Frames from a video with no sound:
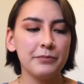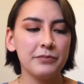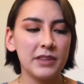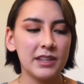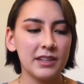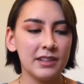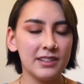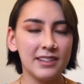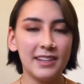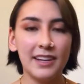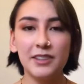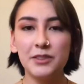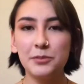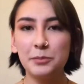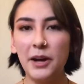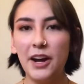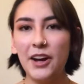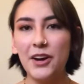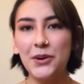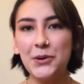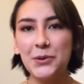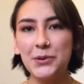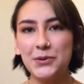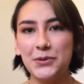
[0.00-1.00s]
yes
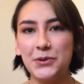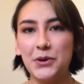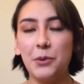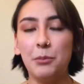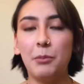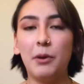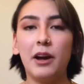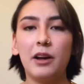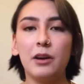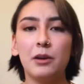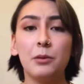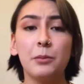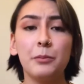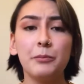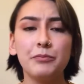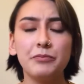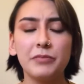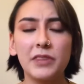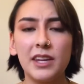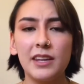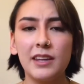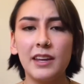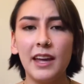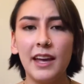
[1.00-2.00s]
pile, no pile.
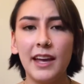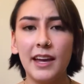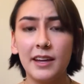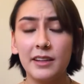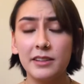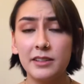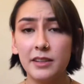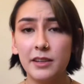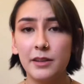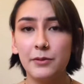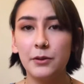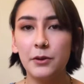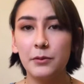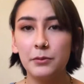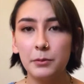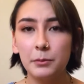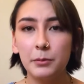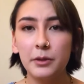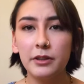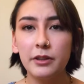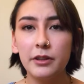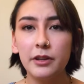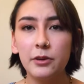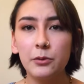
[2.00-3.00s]
And if you're
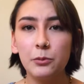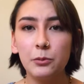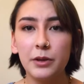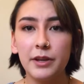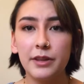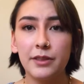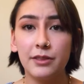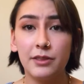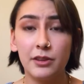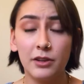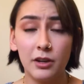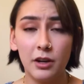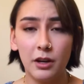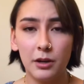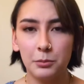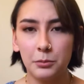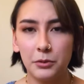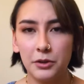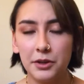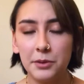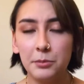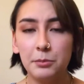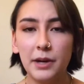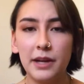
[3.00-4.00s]
familiar with the
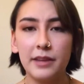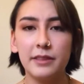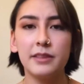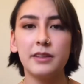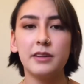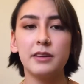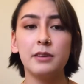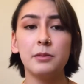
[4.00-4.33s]
KonMari method,